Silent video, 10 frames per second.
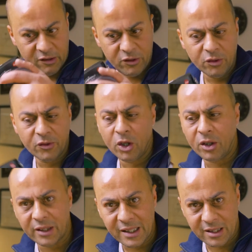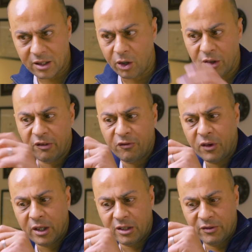if you've got this on the
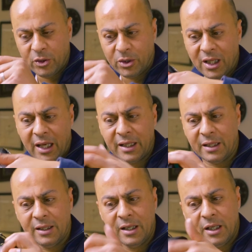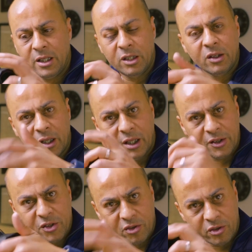front of your Leica, you've got to
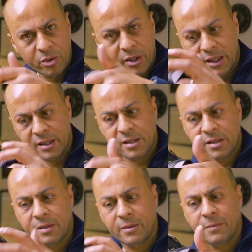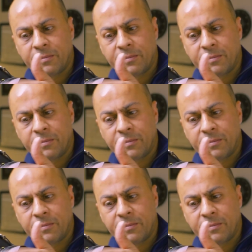unscrew this